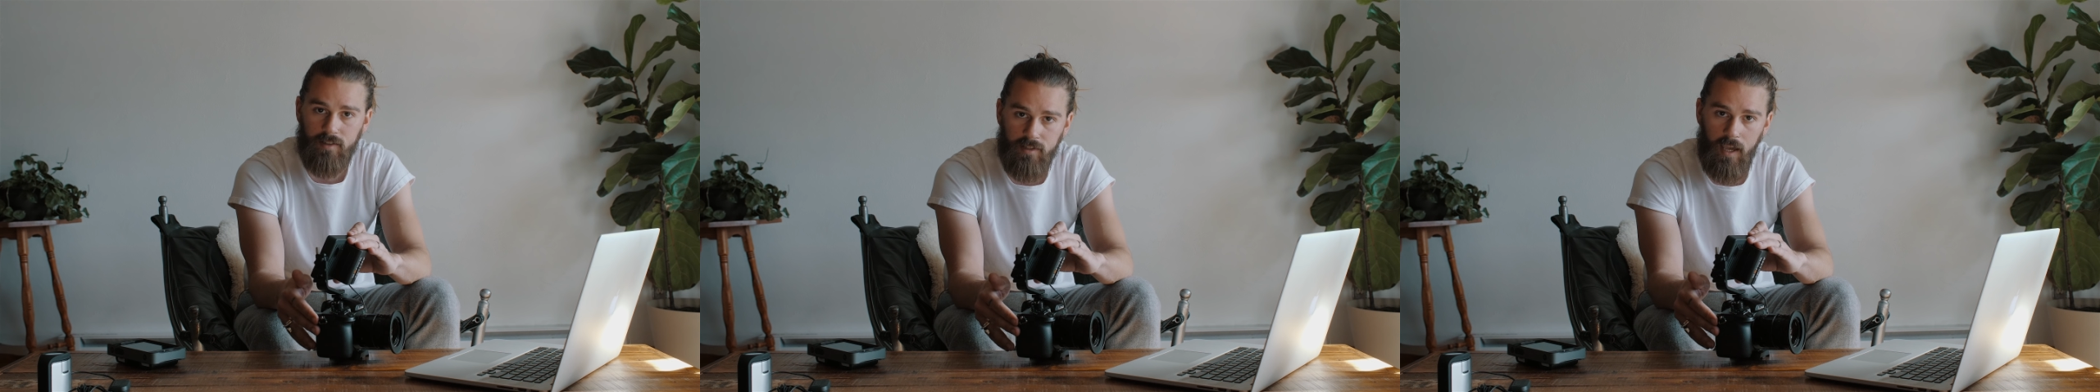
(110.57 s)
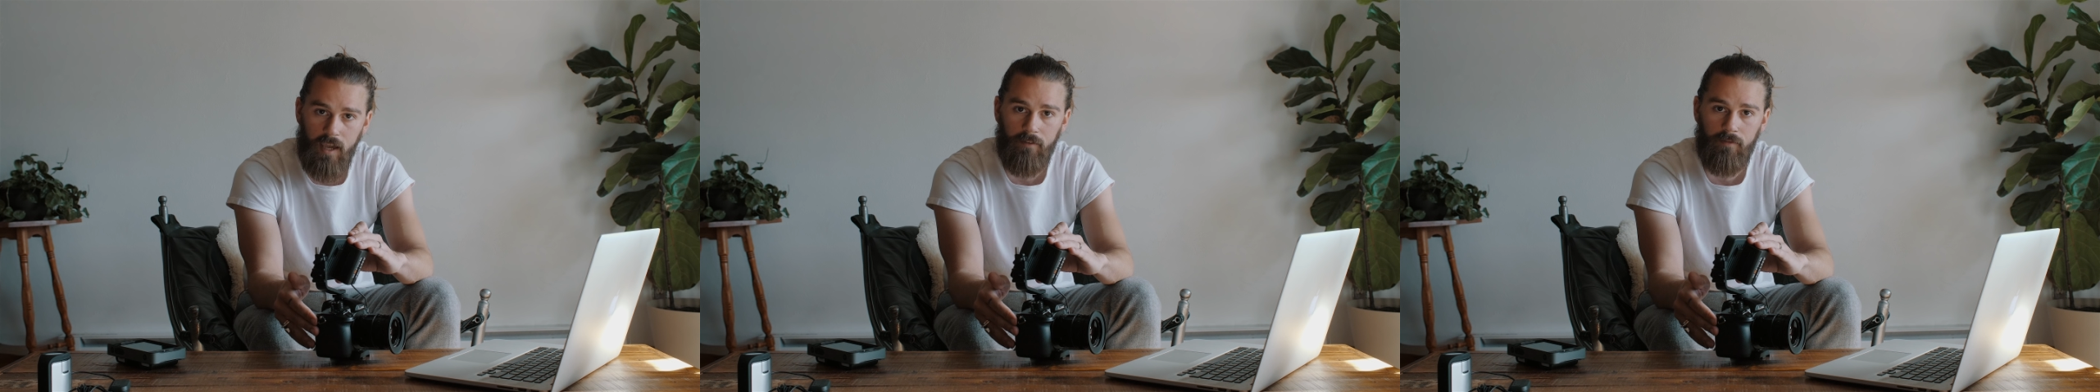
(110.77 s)

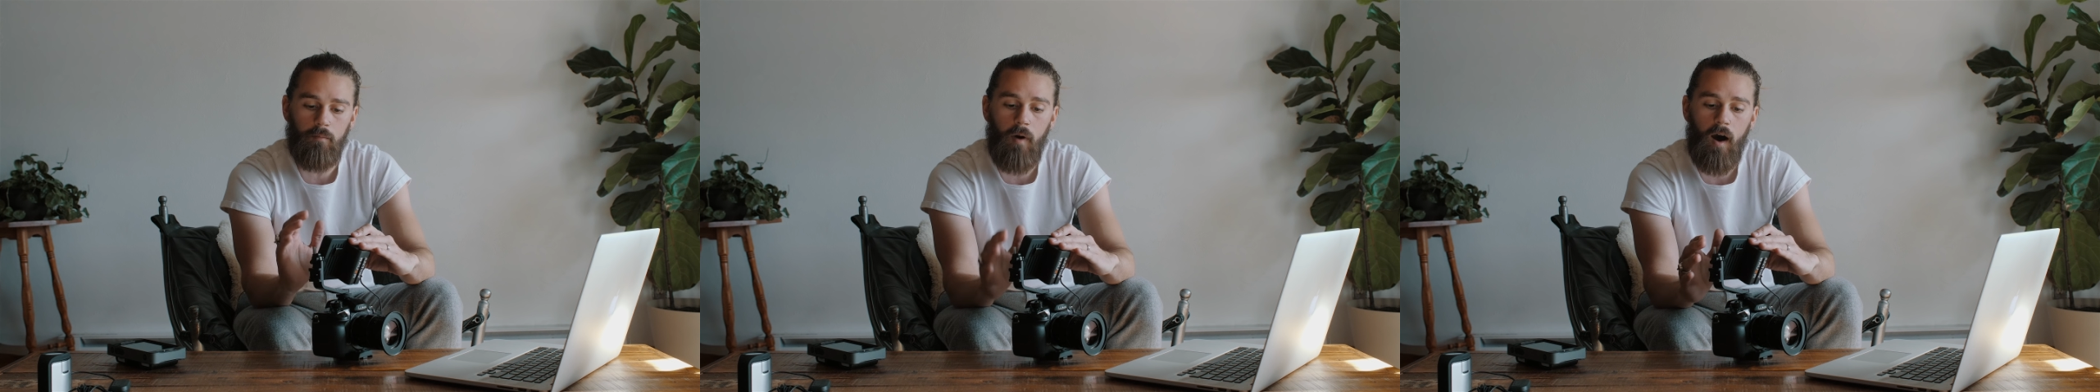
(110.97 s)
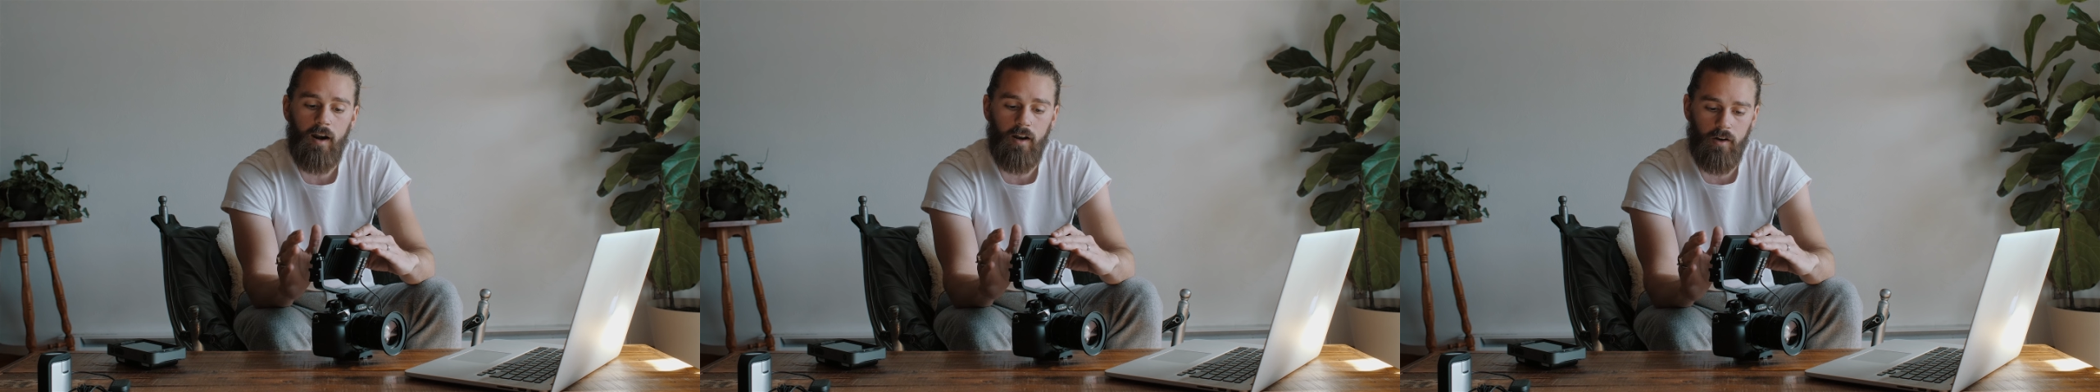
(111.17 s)
safe
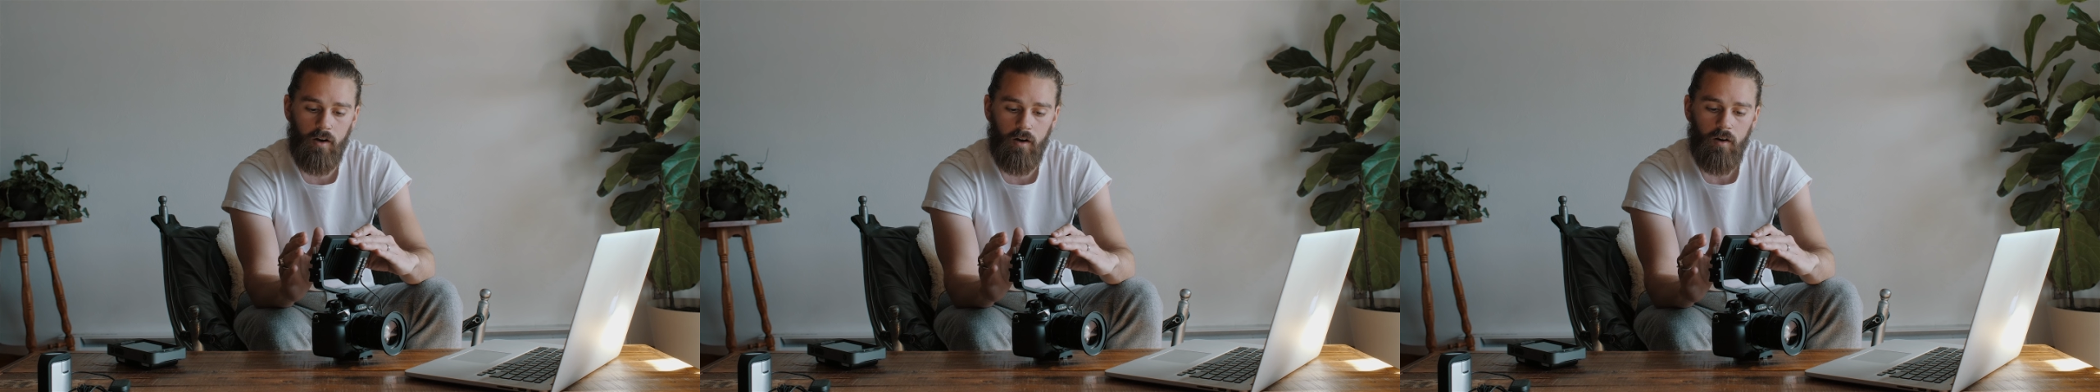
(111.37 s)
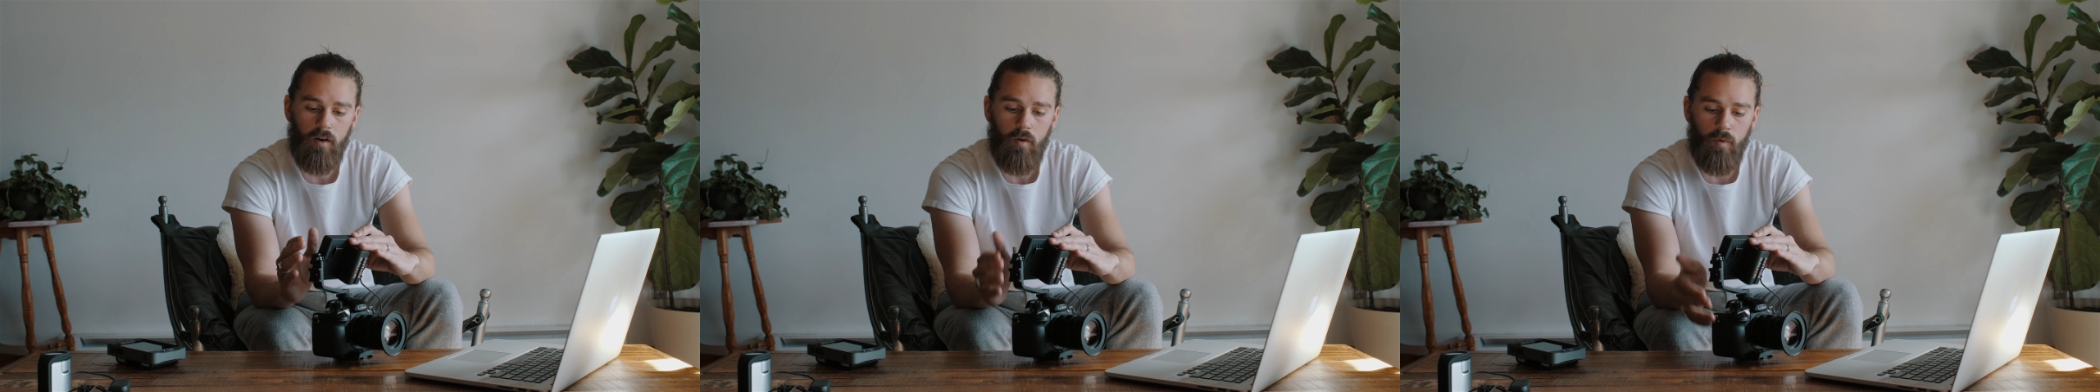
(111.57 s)

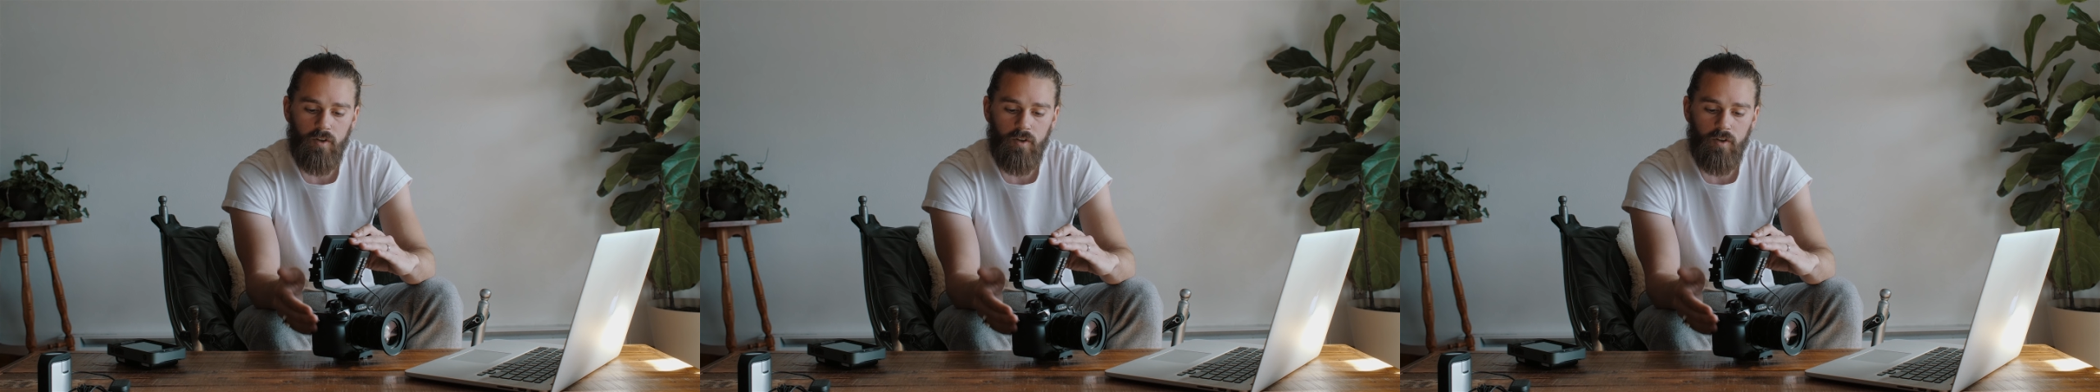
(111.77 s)
monitor,